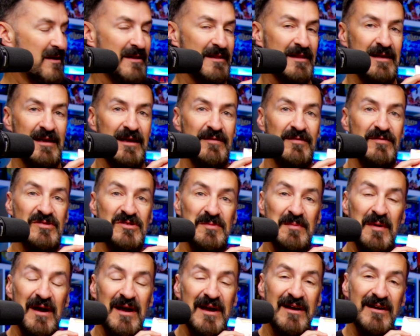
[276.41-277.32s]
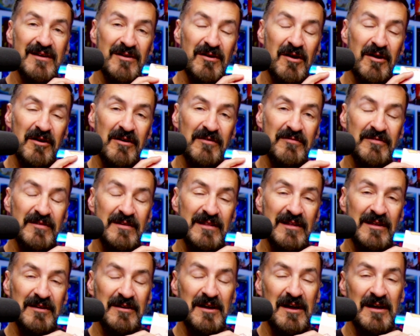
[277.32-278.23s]
They give you some iconography
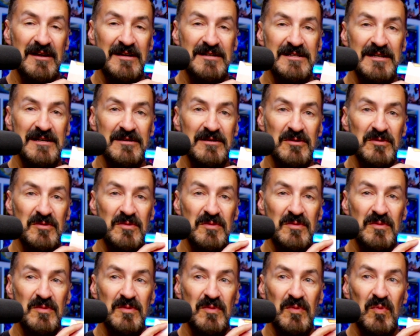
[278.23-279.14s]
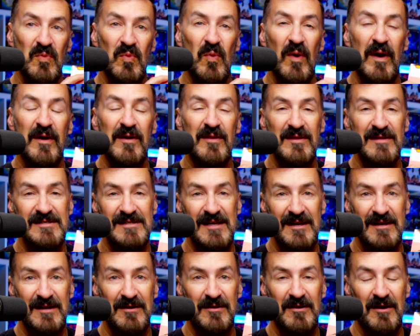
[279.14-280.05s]
that'll kind of tell you where this
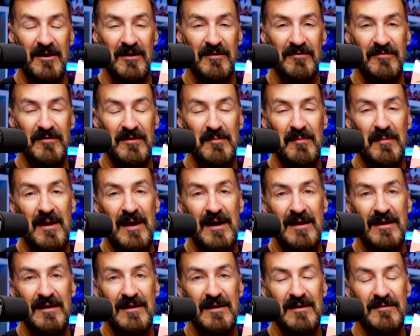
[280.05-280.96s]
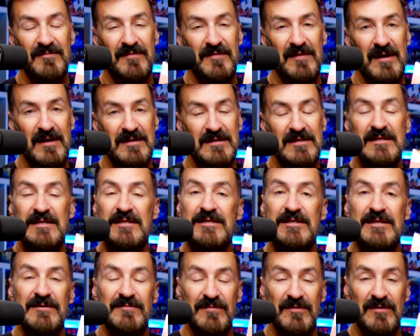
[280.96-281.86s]
iconography might affect
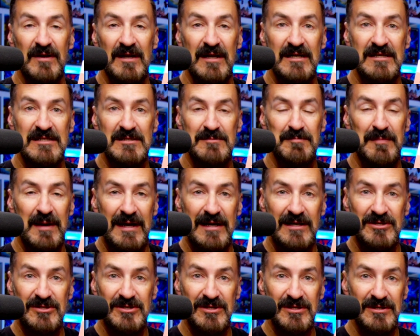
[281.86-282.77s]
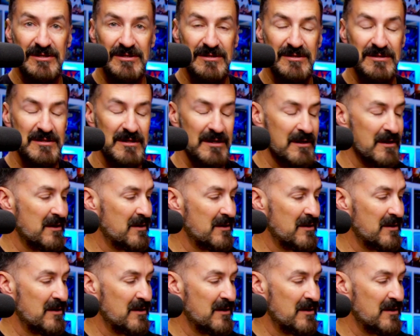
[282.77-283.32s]
different expansions,